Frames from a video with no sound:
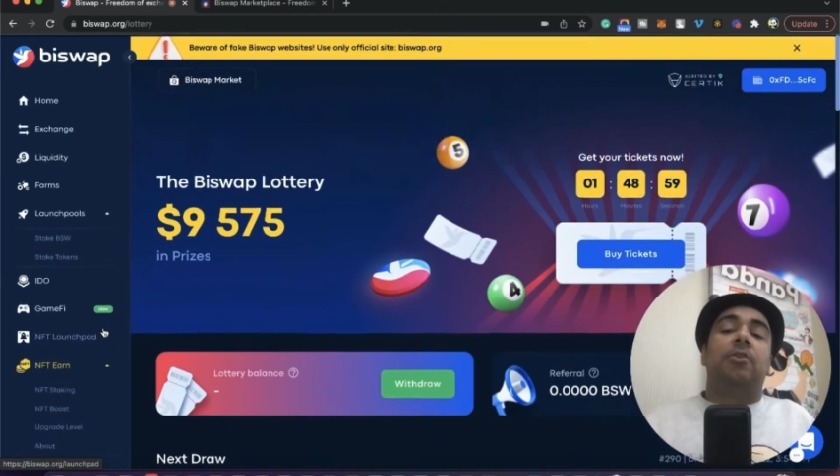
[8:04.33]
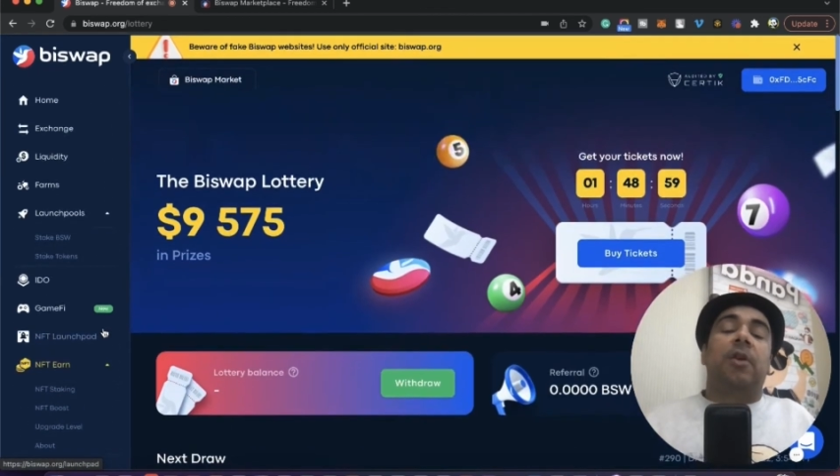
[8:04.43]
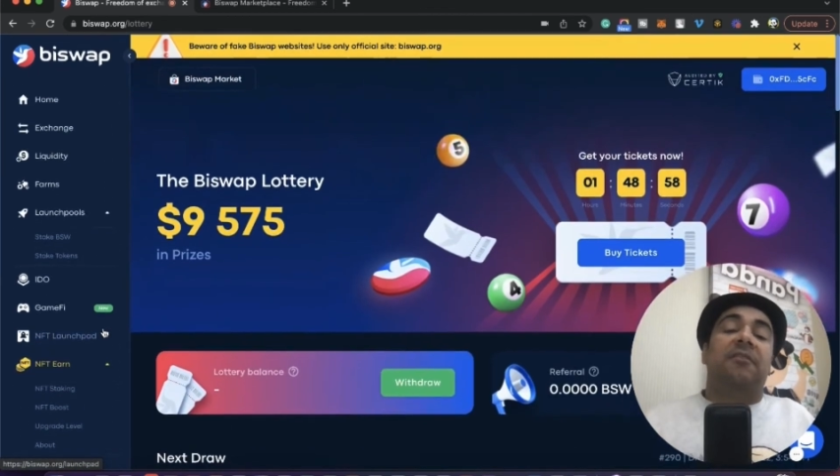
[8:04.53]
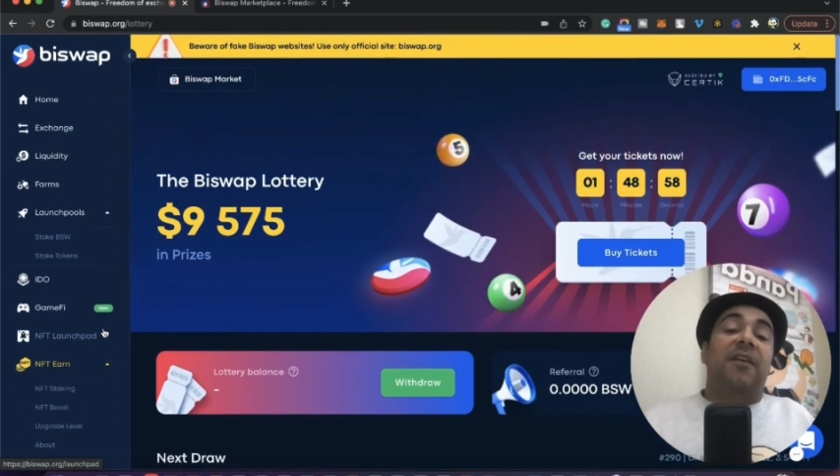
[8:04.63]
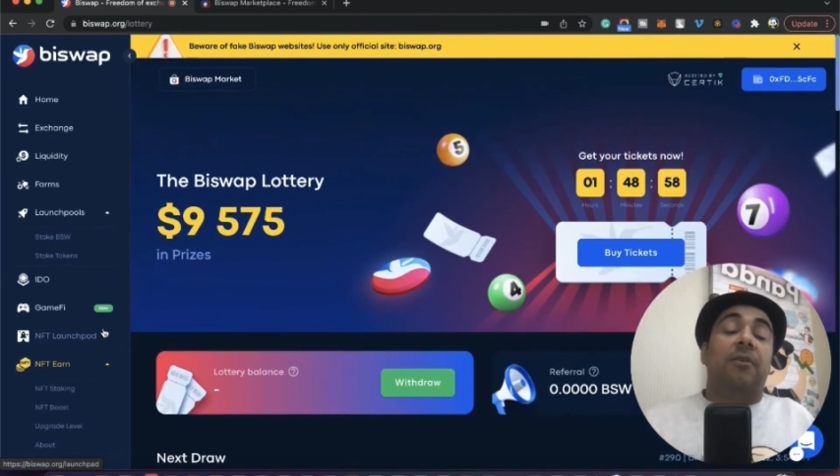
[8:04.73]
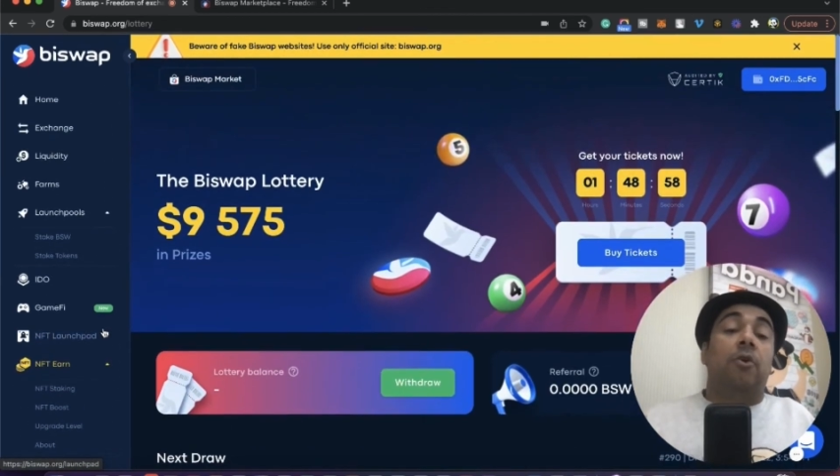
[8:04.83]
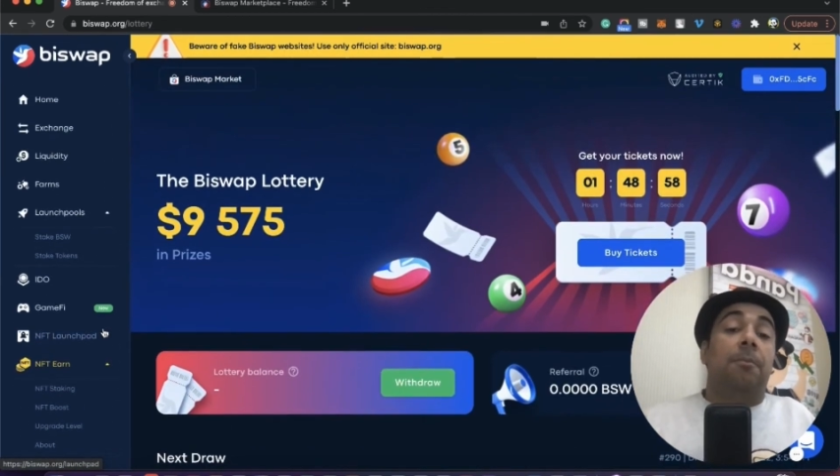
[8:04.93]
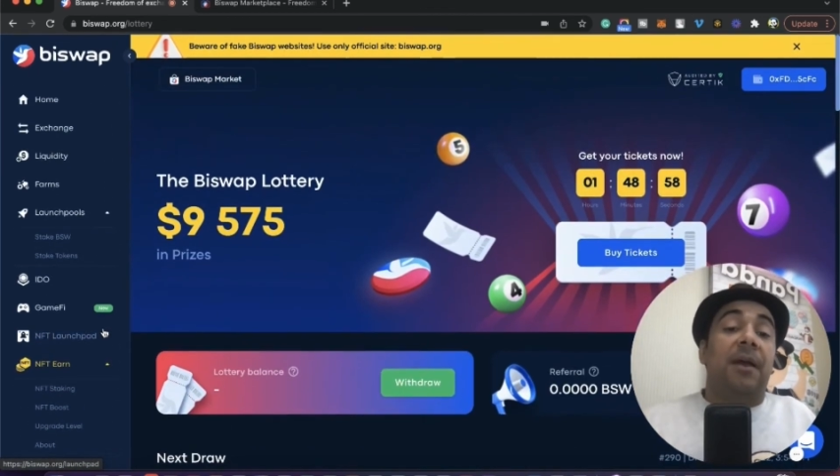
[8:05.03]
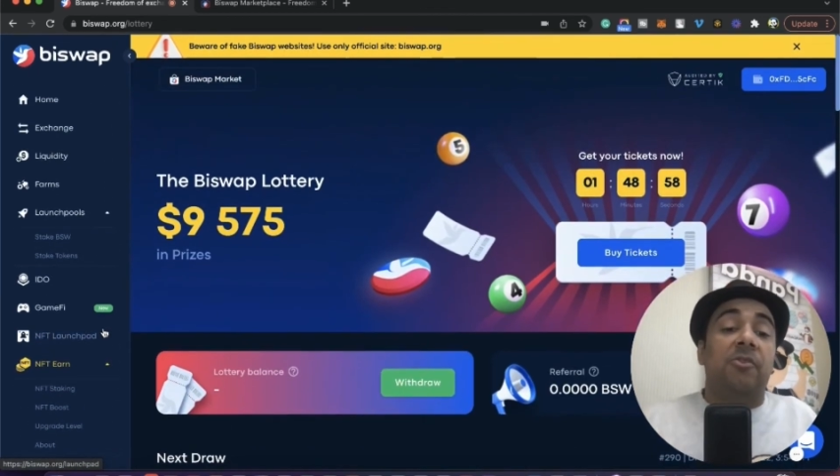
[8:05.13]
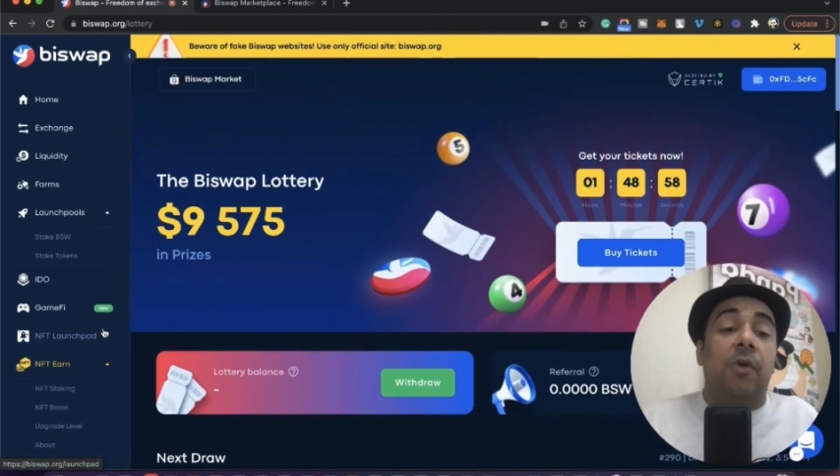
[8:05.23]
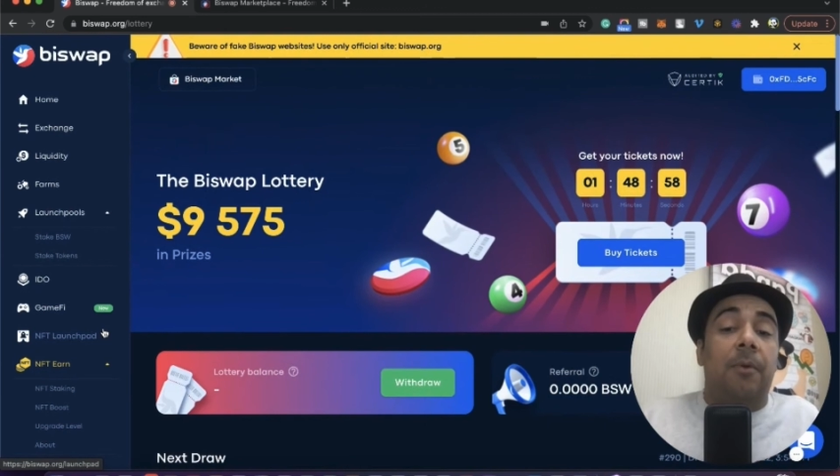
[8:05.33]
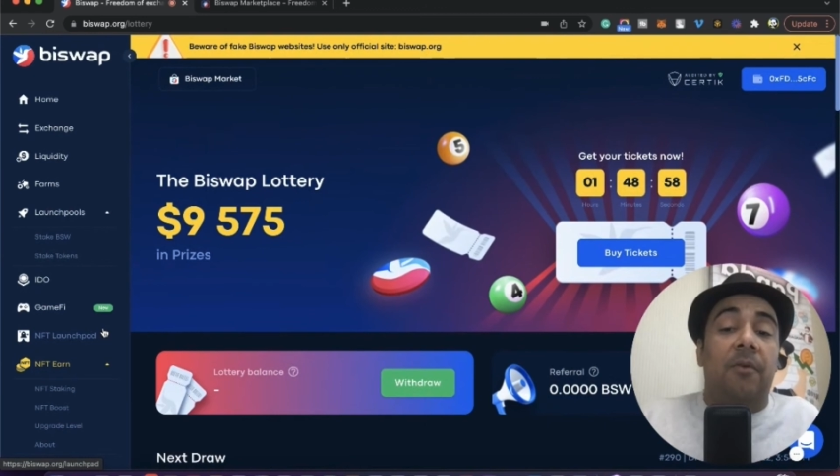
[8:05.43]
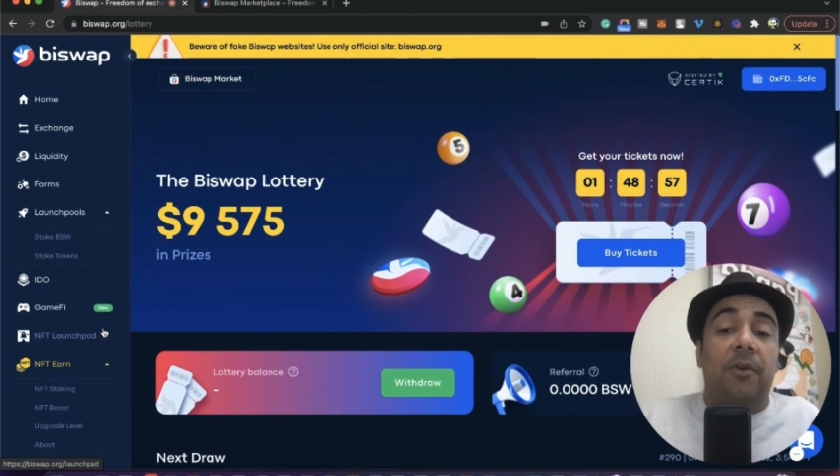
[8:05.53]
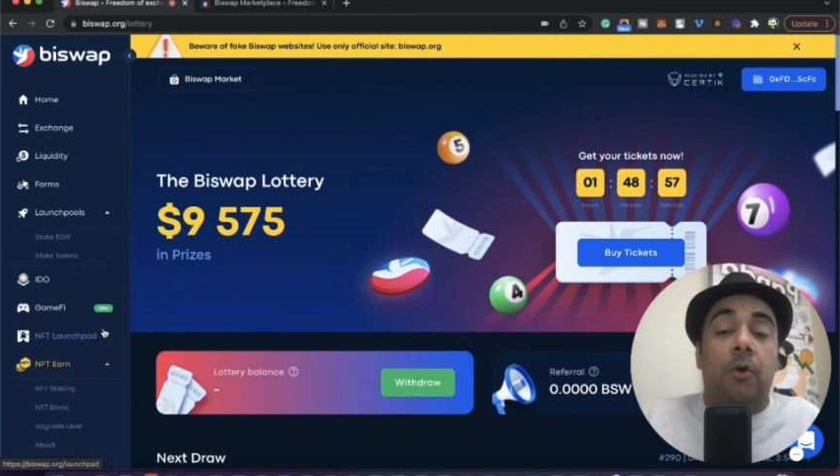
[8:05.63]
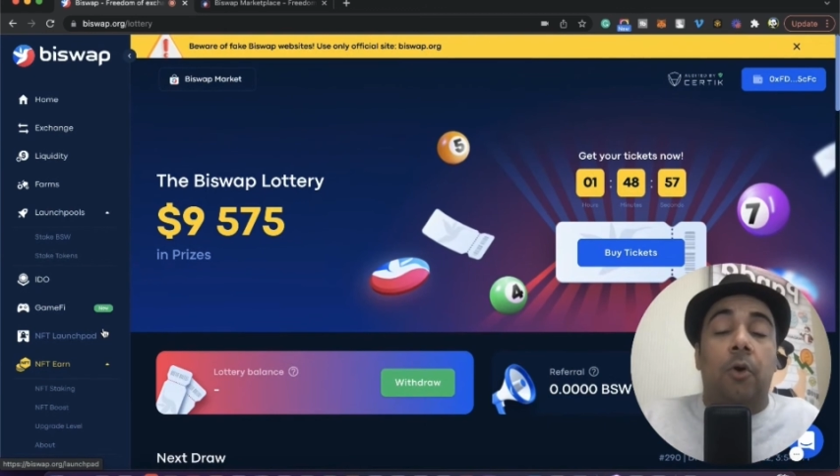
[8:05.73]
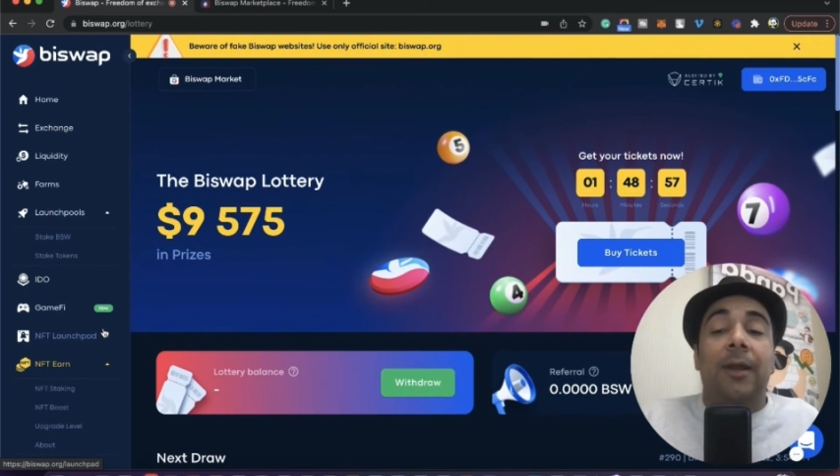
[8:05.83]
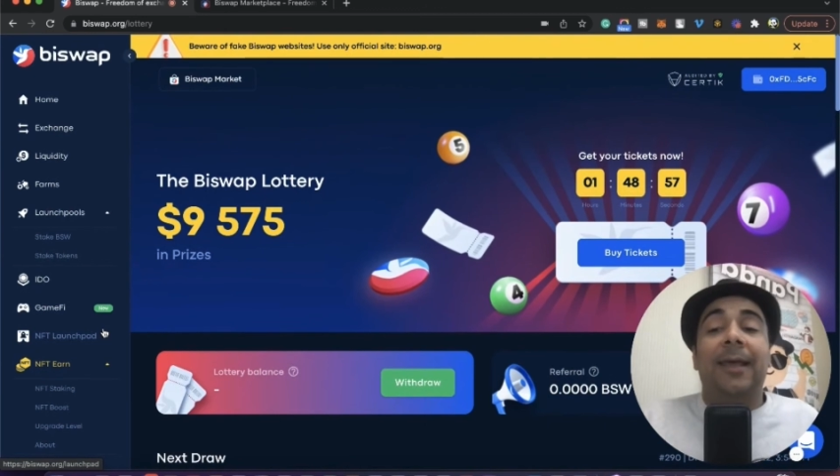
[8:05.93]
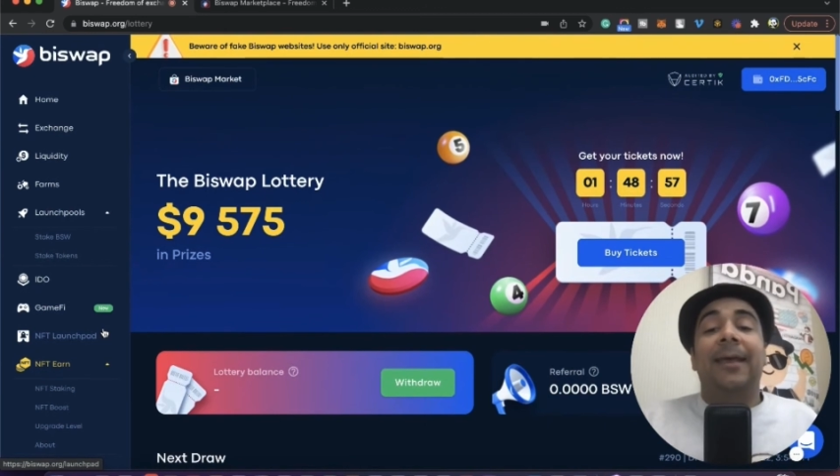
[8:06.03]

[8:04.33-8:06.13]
you can find on Biswap overall.